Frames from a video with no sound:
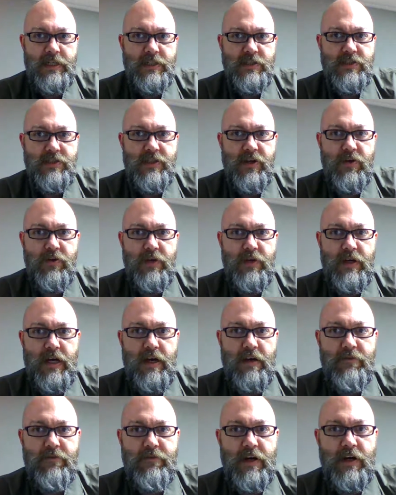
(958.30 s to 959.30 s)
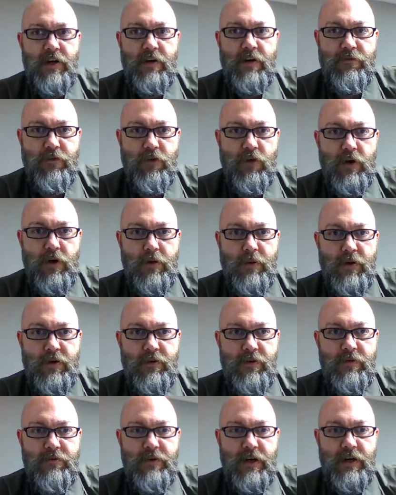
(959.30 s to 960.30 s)
So uh, very
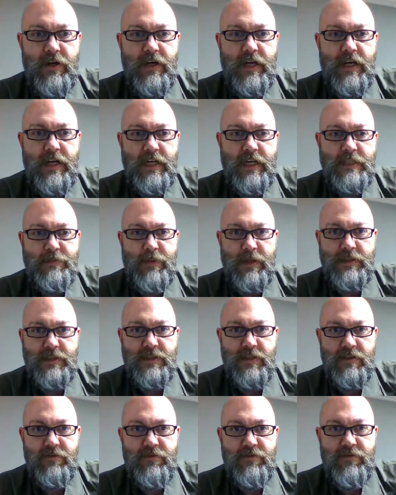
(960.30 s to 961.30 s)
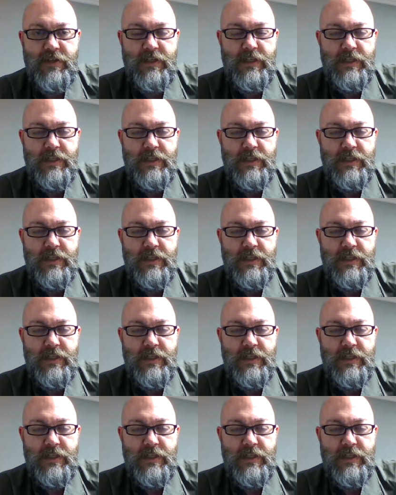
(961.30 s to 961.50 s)
affordable, very inexpensive.